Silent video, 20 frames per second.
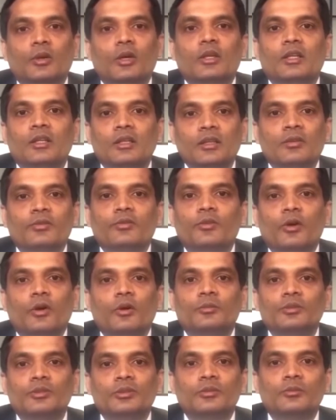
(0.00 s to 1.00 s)
and it's
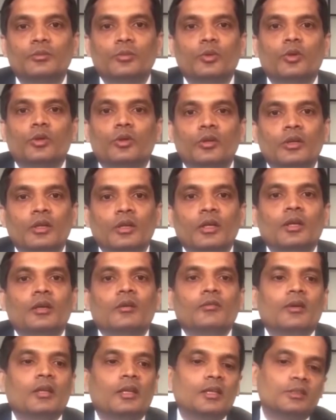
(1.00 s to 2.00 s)
a daycare
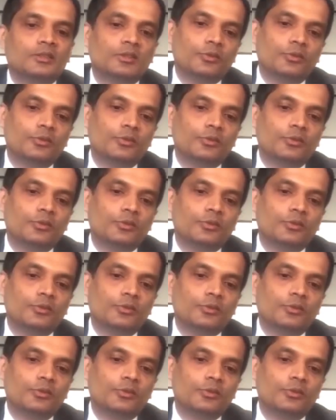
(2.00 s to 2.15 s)
procedure